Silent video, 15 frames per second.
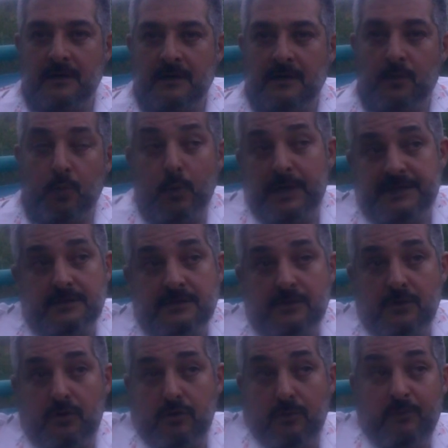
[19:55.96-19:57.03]
when, in
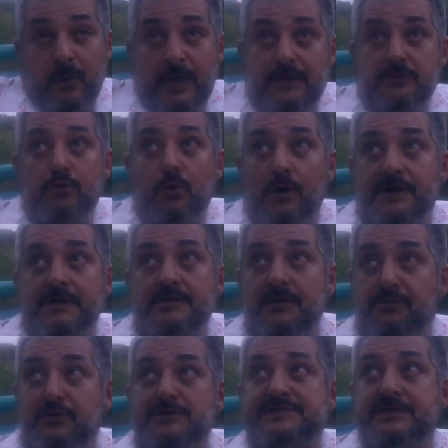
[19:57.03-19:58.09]
your, when you are in the
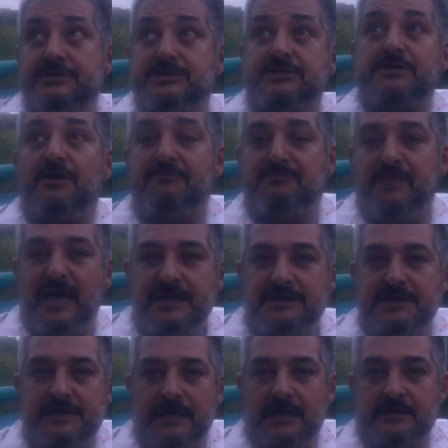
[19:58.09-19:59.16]
position of
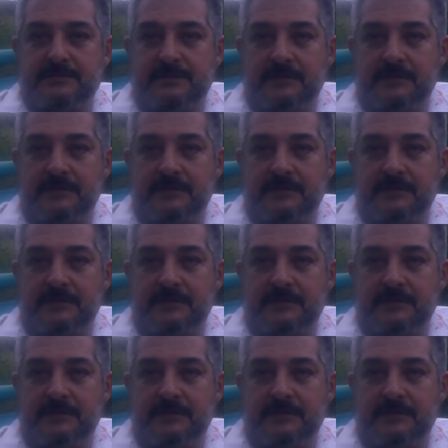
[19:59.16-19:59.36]
making it.